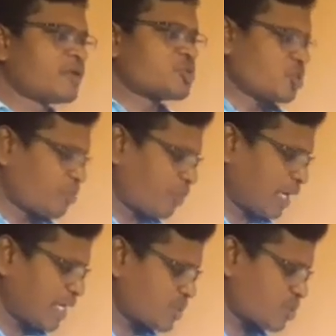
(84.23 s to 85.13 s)
to
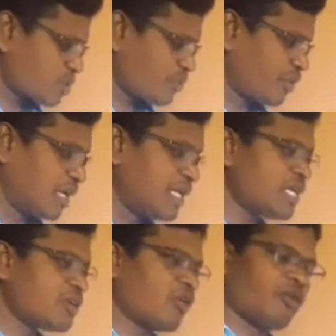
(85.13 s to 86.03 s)
replace the
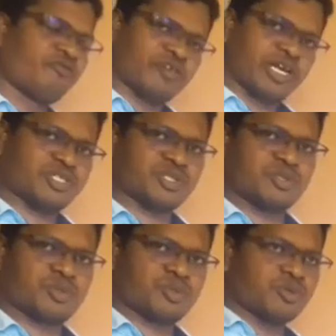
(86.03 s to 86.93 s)
League of
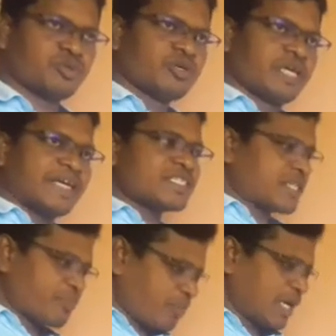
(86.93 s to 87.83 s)
Nations. So it
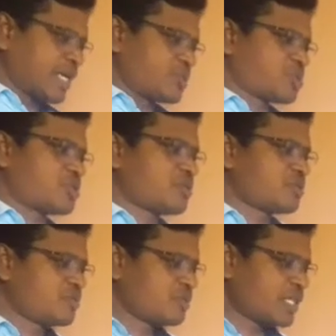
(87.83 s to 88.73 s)
replaced,
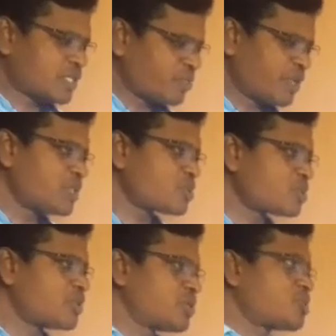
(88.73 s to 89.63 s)
it means
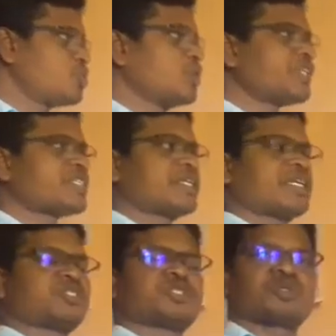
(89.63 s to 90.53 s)
this United
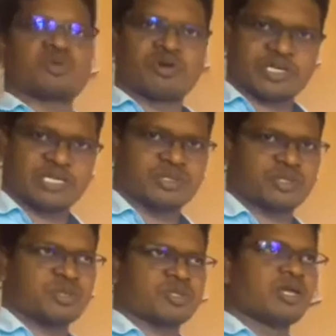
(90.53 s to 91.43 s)
Nations
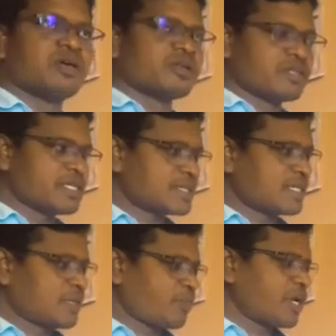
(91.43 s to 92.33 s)
organizations, this
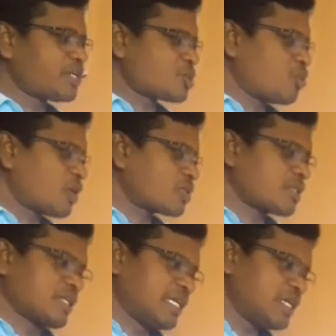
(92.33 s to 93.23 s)
replaced
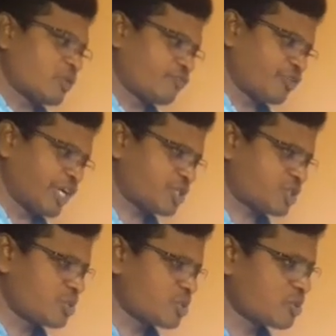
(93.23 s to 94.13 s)
what? League of
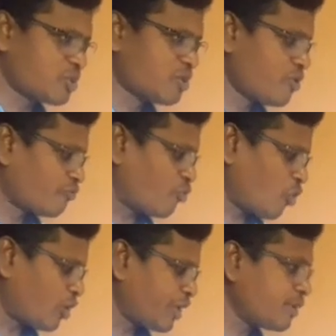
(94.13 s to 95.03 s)
Nations
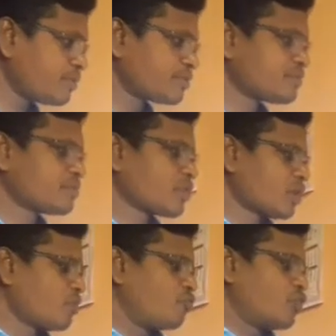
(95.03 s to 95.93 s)
following
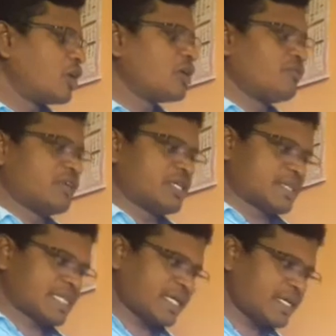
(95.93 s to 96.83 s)
World War
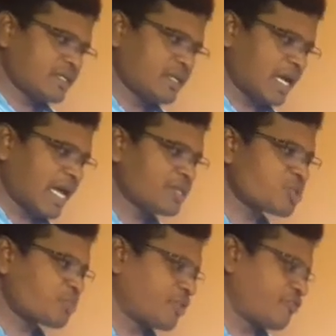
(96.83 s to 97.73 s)
II and
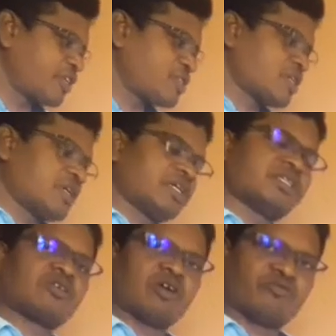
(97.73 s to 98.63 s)
to prevent
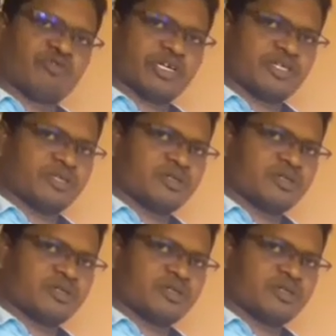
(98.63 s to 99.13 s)
another conflict.